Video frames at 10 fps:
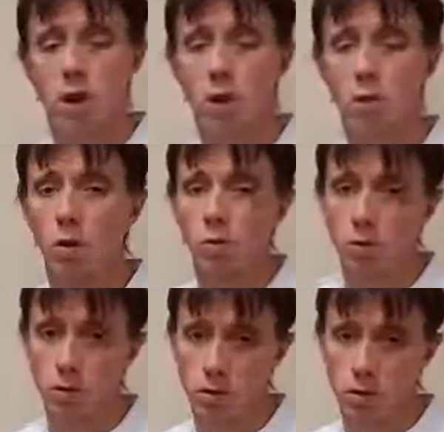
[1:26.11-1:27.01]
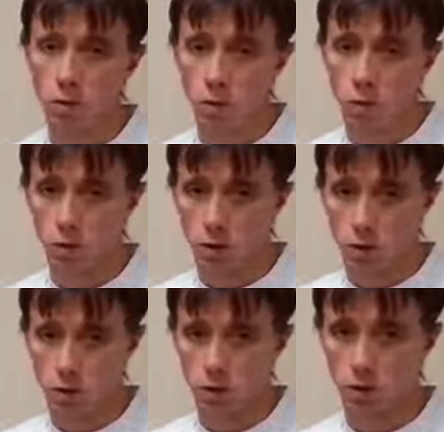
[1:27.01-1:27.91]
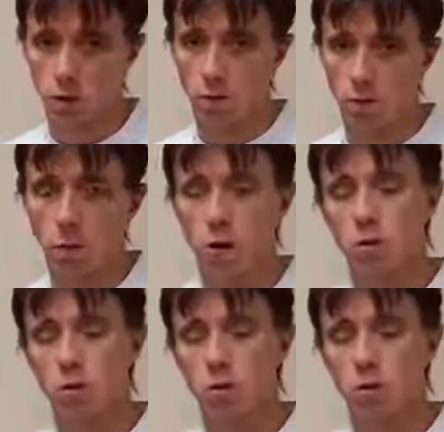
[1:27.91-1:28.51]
and we also want to see if there's food sensitivities,